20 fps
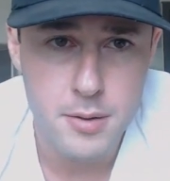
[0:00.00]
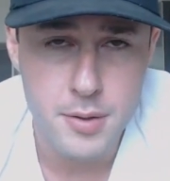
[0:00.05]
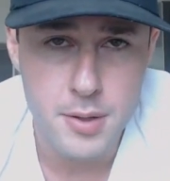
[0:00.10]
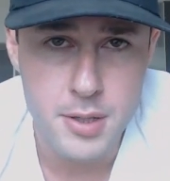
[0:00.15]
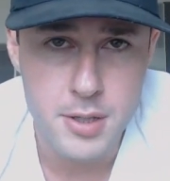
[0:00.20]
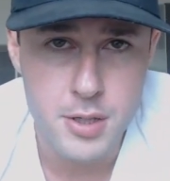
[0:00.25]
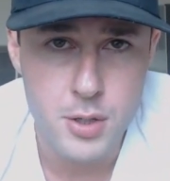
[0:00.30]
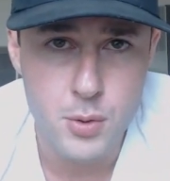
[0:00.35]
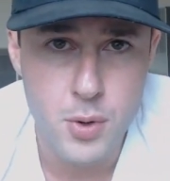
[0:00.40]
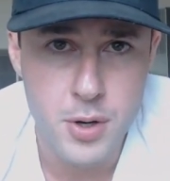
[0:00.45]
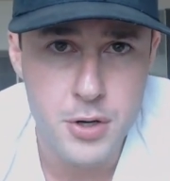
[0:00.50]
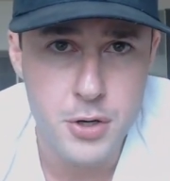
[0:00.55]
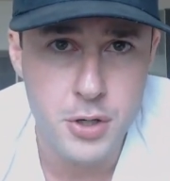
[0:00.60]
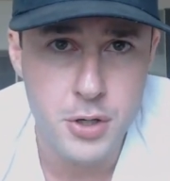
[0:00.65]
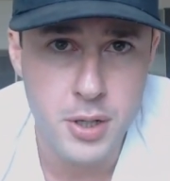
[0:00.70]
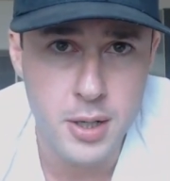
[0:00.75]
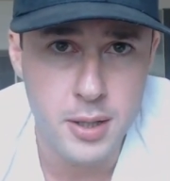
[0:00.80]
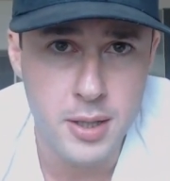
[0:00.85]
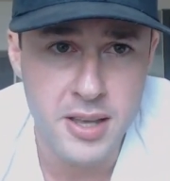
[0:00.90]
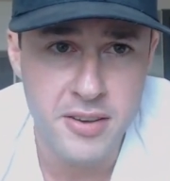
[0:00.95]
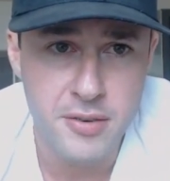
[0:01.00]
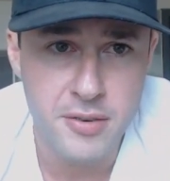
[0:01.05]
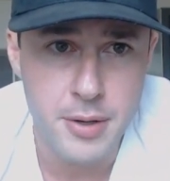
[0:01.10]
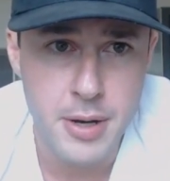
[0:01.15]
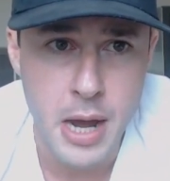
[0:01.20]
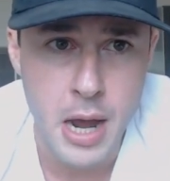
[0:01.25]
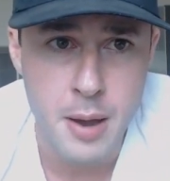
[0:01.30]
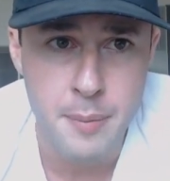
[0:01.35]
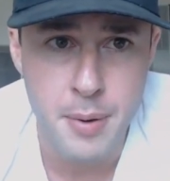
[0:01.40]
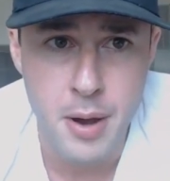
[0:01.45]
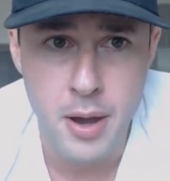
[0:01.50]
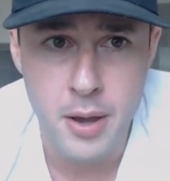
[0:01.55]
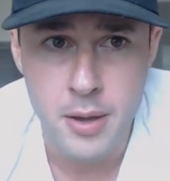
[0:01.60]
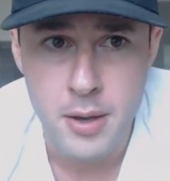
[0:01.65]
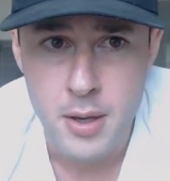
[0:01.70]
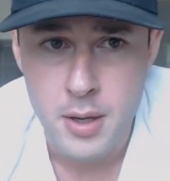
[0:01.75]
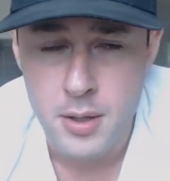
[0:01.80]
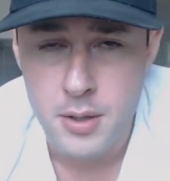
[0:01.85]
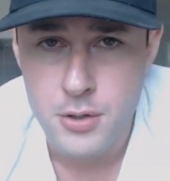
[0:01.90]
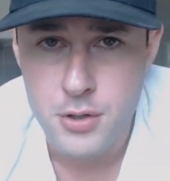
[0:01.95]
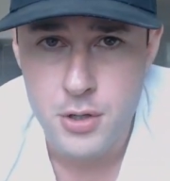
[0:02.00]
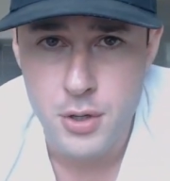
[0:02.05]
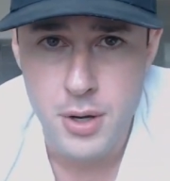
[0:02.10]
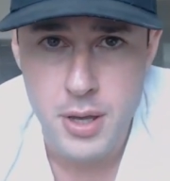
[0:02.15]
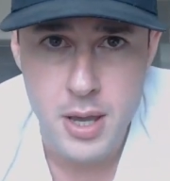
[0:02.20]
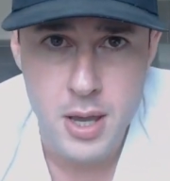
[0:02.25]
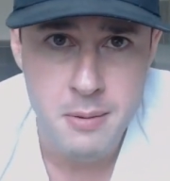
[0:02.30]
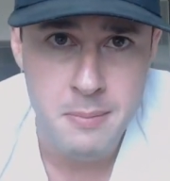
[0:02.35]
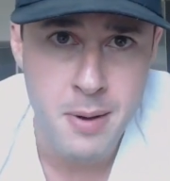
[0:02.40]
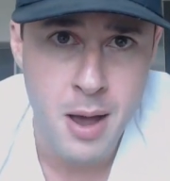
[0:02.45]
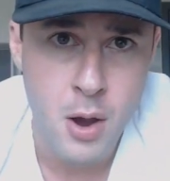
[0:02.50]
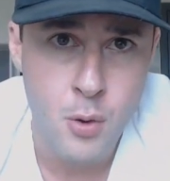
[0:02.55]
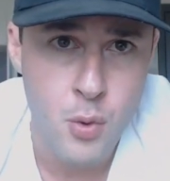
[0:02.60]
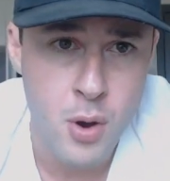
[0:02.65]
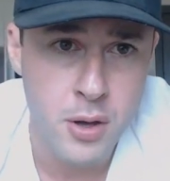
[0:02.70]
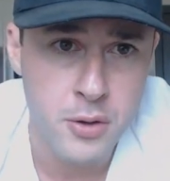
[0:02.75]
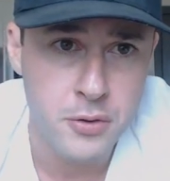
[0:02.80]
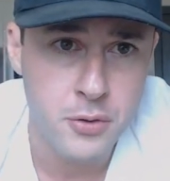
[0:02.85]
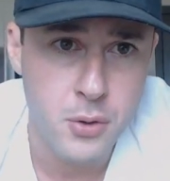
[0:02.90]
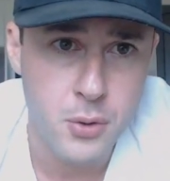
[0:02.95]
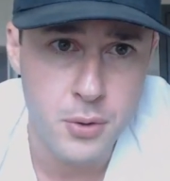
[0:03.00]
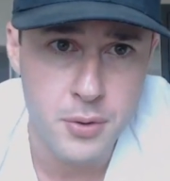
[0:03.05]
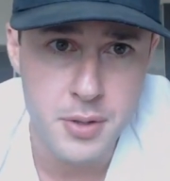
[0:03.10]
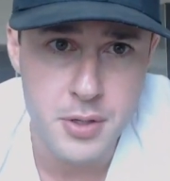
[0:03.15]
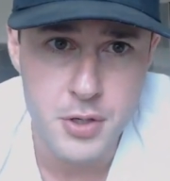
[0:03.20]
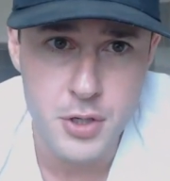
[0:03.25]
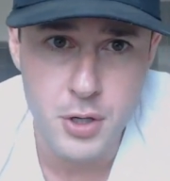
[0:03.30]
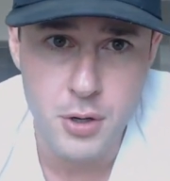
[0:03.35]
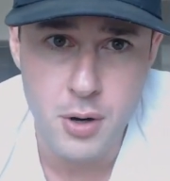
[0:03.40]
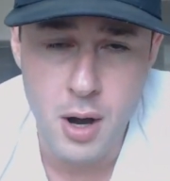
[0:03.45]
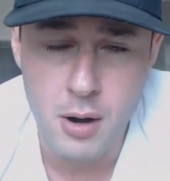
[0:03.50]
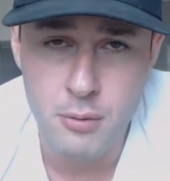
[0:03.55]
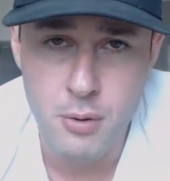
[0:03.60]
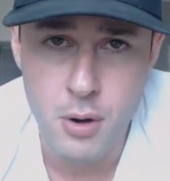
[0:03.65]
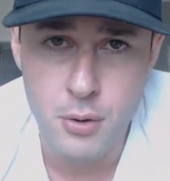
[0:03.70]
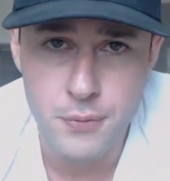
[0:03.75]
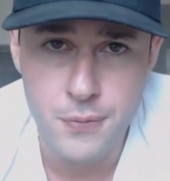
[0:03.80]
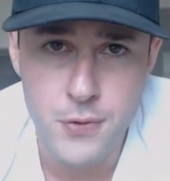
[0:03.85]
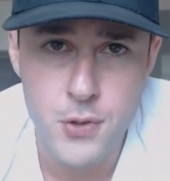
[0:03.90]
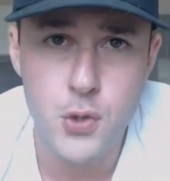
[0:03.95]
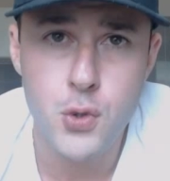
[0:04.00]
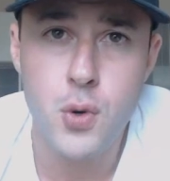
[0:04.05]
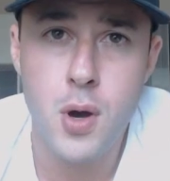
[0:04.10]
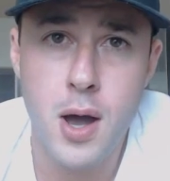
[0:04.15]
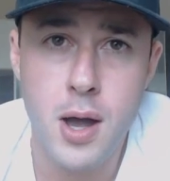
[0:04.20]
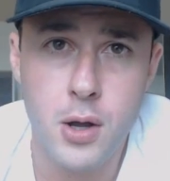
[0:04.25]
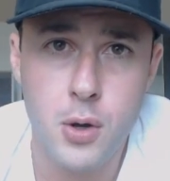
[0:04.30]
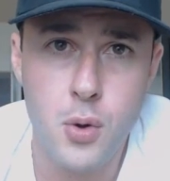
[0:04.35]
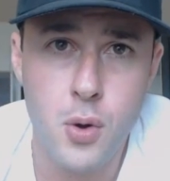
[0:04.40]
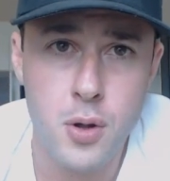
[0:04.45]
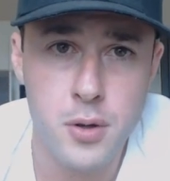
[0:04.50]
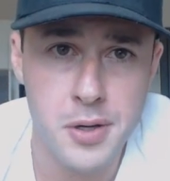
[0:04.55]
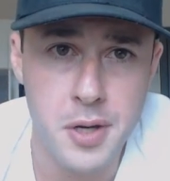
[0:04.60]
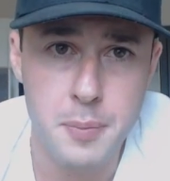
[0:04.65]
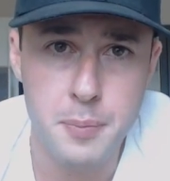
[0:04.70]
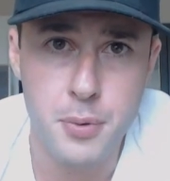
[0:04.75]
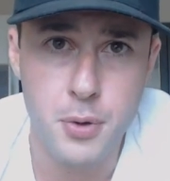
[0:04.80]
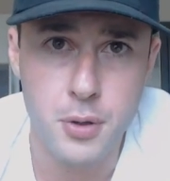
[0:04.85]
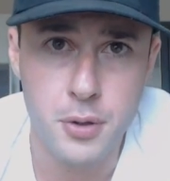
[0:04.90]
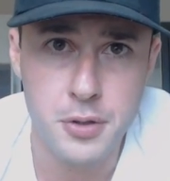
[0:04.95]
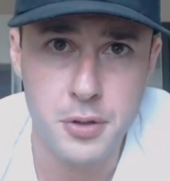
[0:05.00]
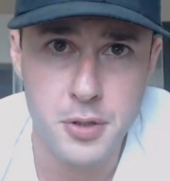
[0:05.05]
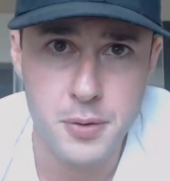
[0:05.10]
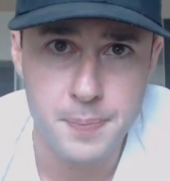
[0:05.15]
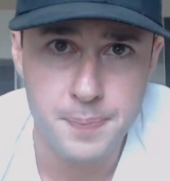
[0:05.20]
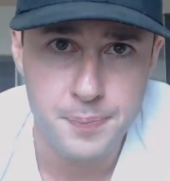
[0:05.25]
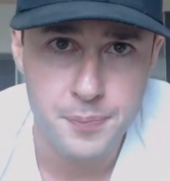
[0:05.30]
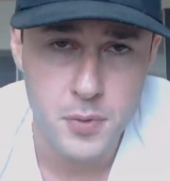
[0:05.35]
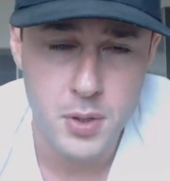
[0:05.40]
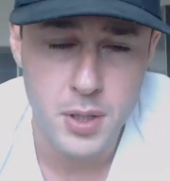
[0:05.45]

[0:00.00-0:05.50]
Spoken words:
This is the one you're going to live and die by. So to hit my wealth goal this year, I wrote 2 high-quality books.